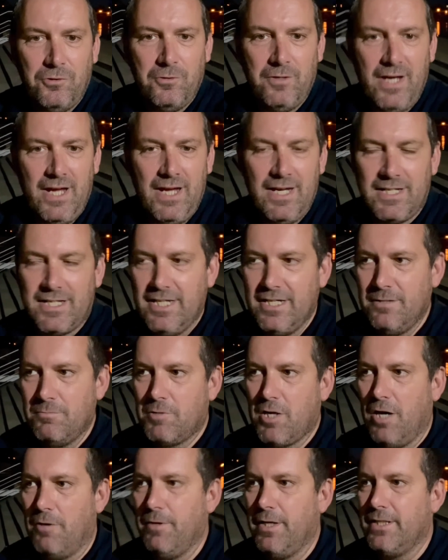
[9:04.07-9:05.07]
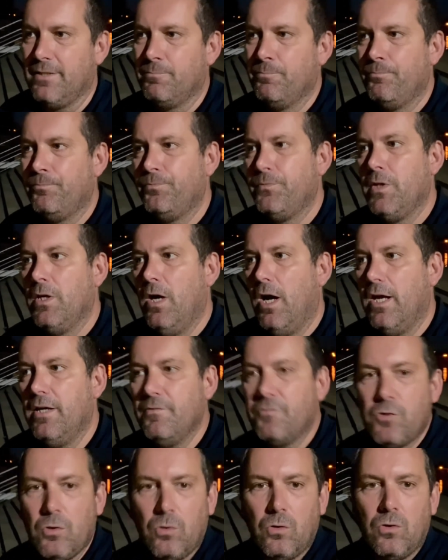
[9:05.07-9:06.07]
it and keep going. And of
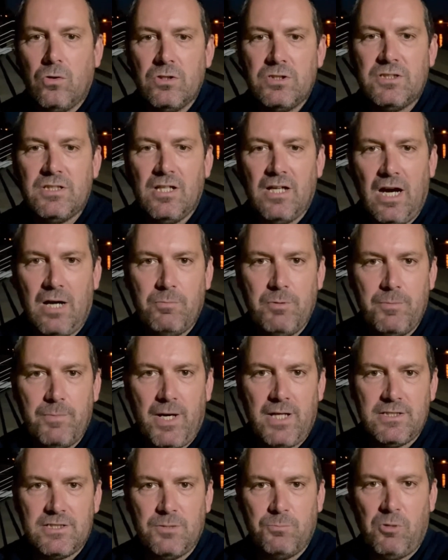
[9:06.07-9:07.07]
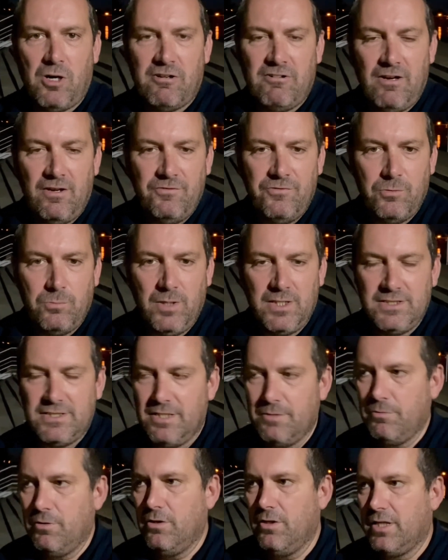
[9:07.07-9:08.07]
course, I'll be back tomorrow for Wednesday
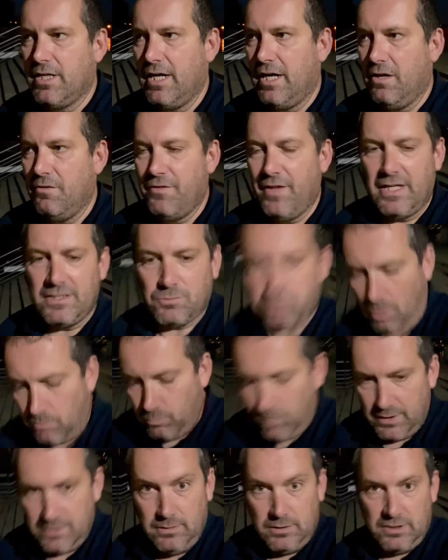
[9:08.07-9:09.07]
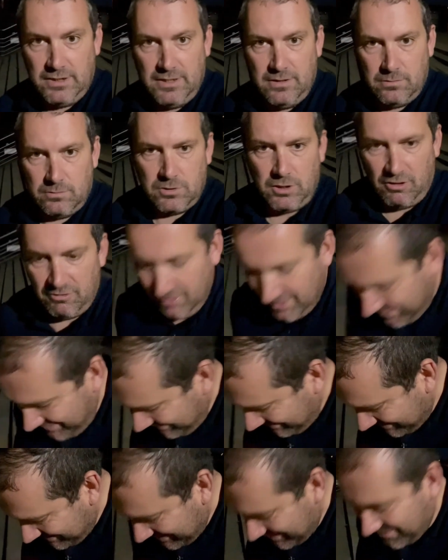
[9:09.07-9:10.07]
workout. That's what Wednesday, sorry,
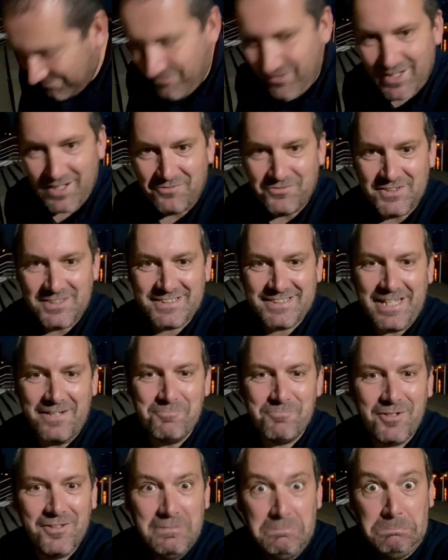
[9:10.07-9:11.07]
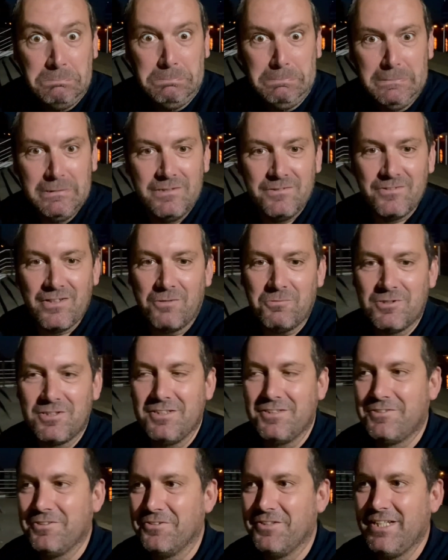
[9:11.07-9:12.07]
nearly fell off a step. That wouldn't have
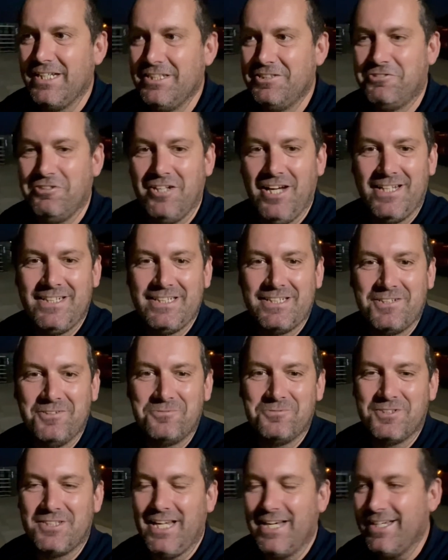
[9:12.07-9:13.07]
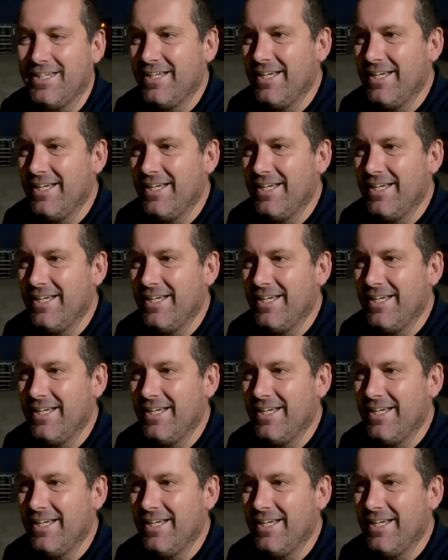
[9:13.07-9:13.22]
done the injury any good, would it?